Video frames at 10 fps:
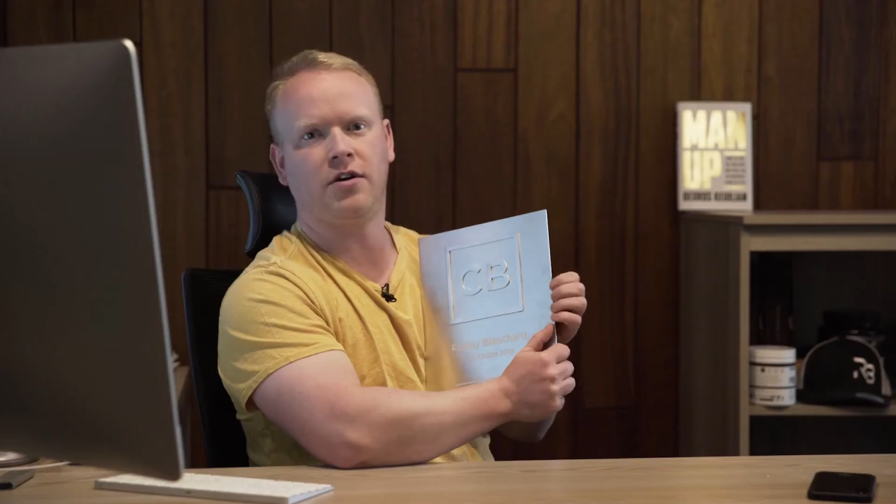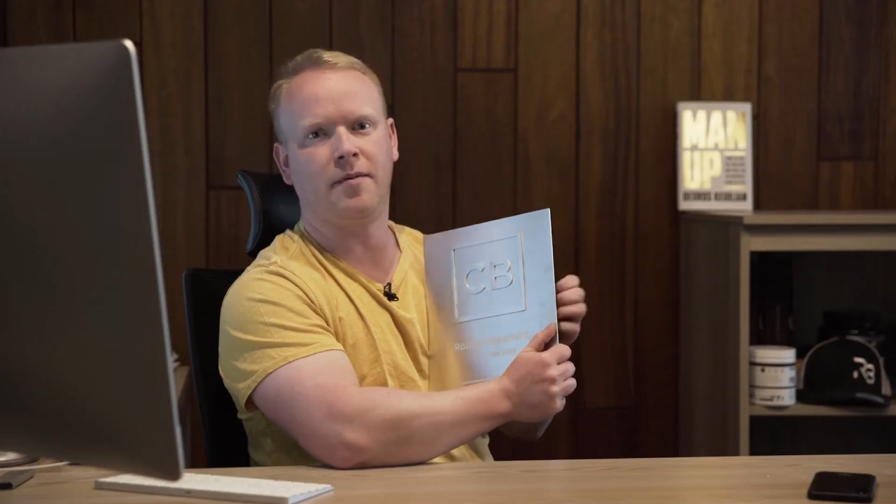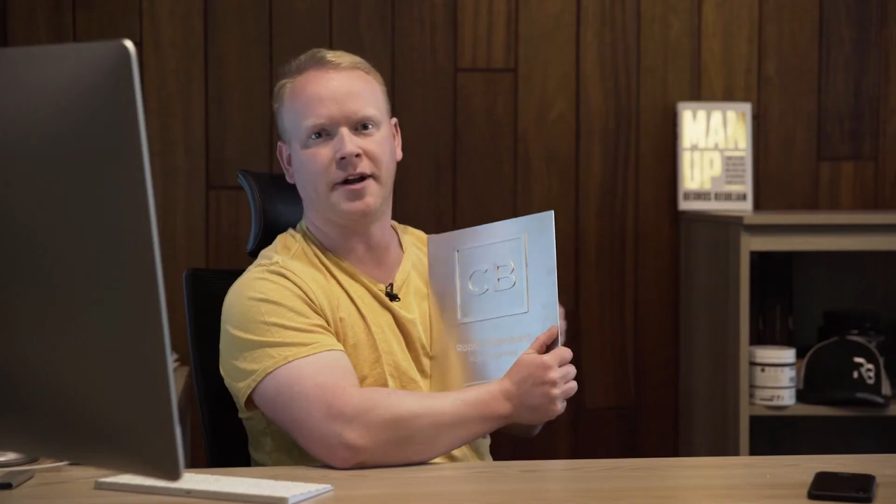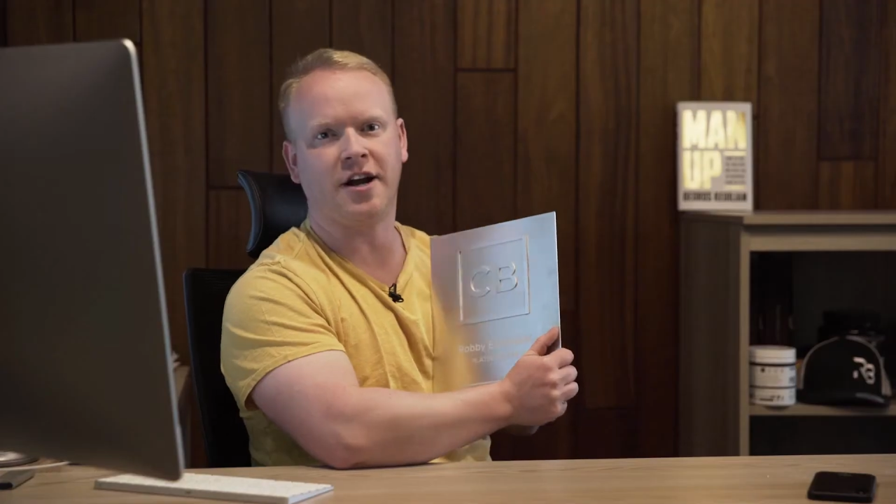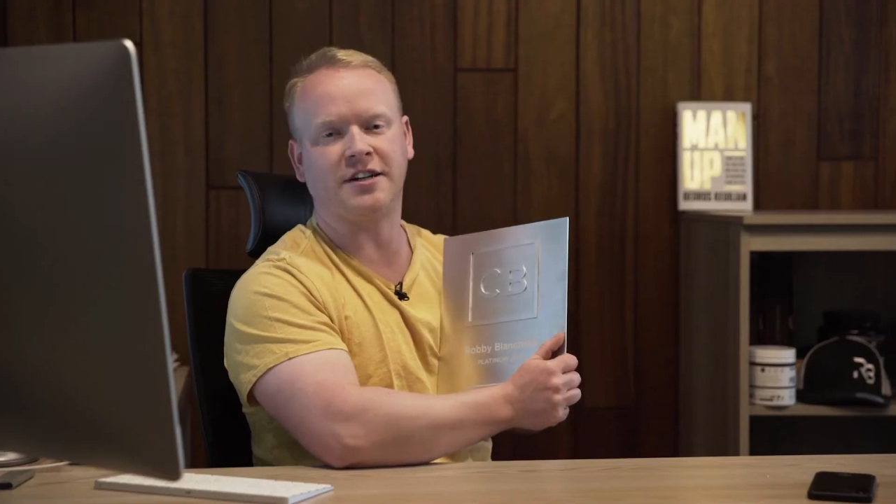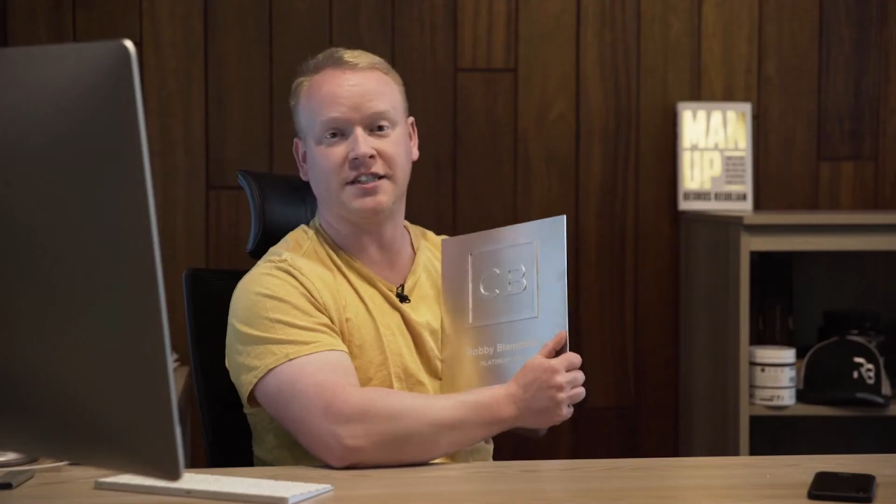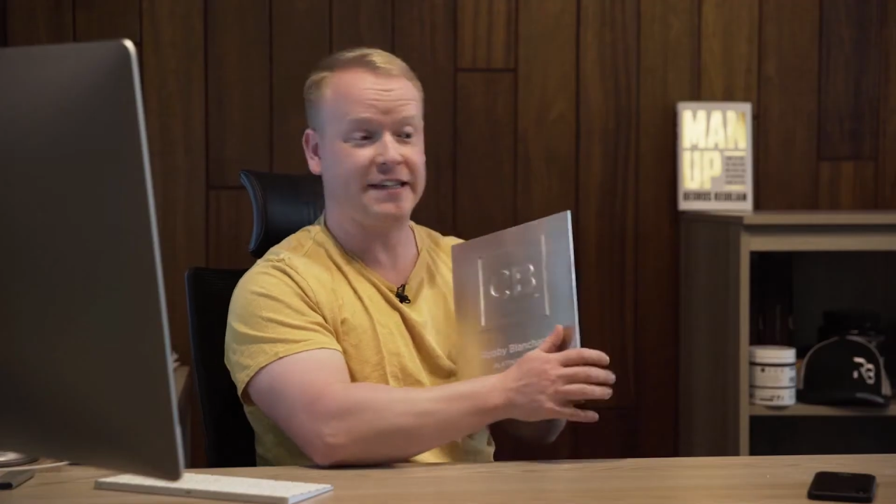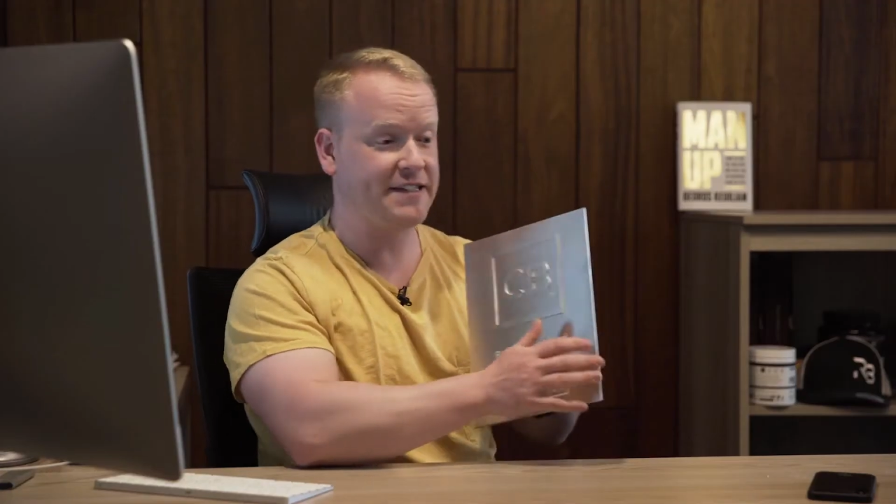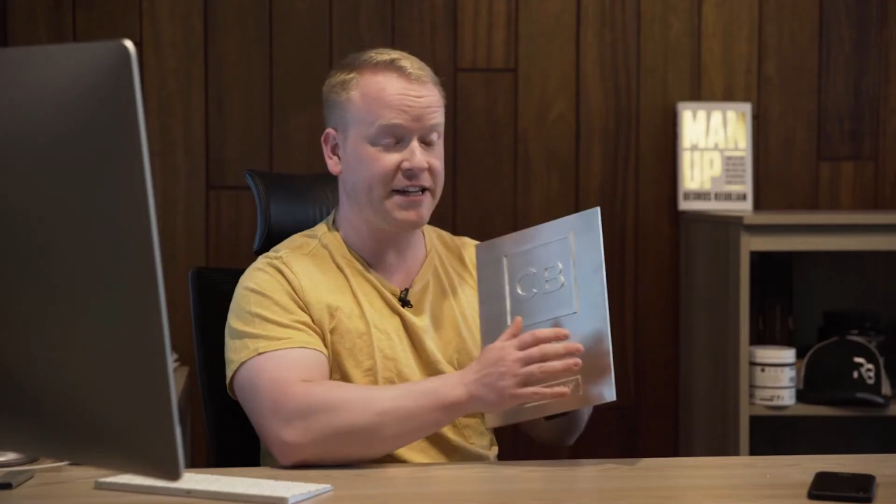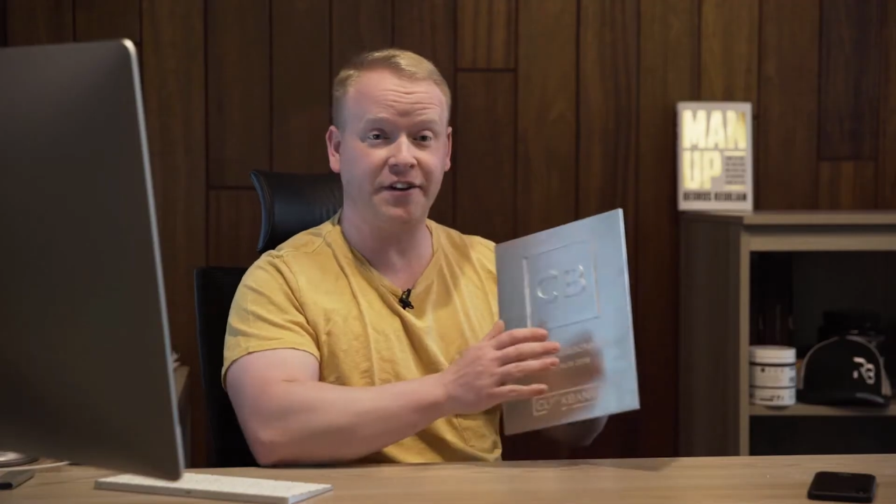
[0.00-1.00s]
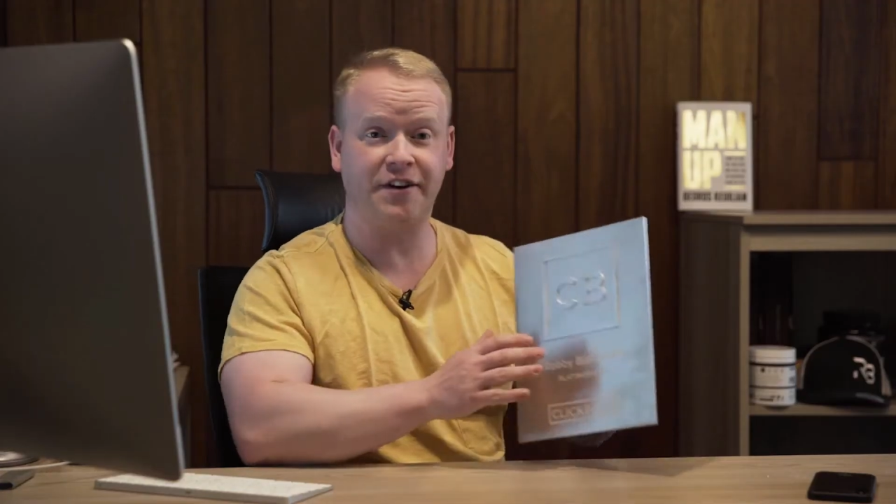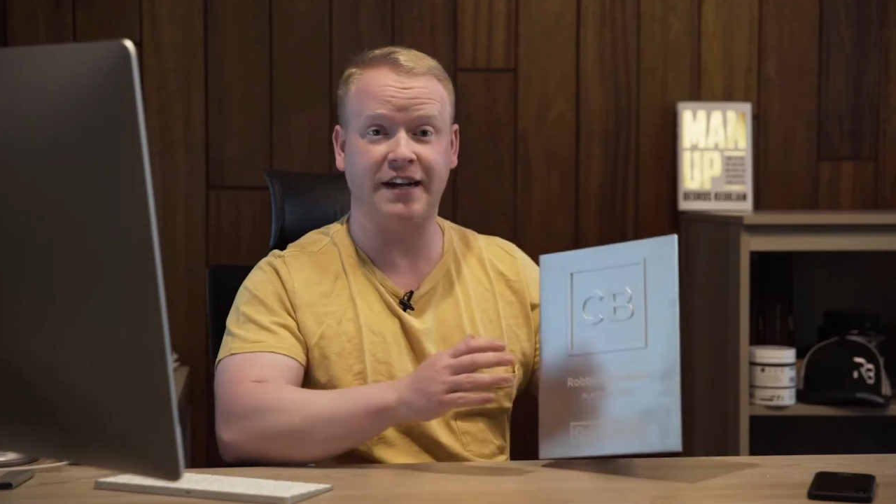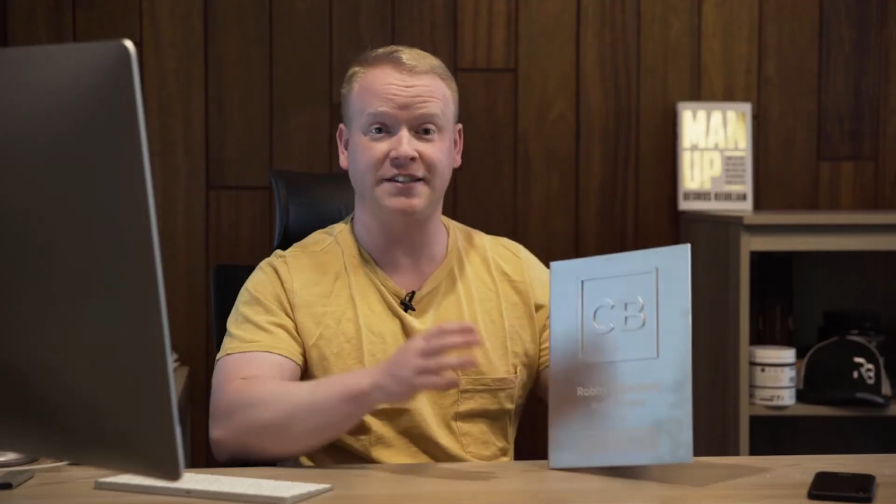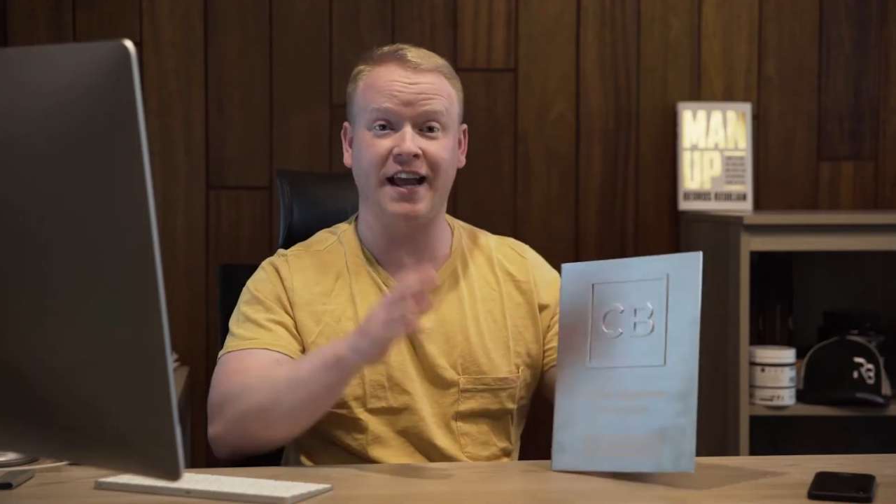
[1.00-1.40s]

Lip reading: Oh my gosh, I didn't see you there, guys.